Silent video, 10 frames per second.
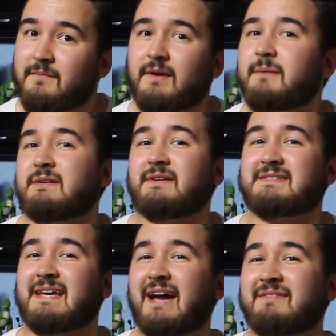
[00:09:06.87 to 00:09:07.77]
It'd be nice
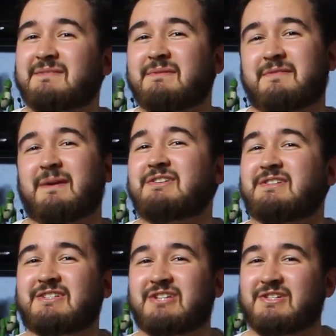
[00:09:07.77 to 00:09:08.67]
to have some information
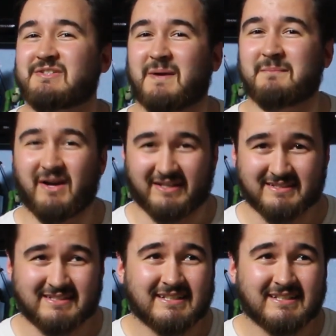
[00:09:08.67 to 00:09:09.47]
that changes my mind.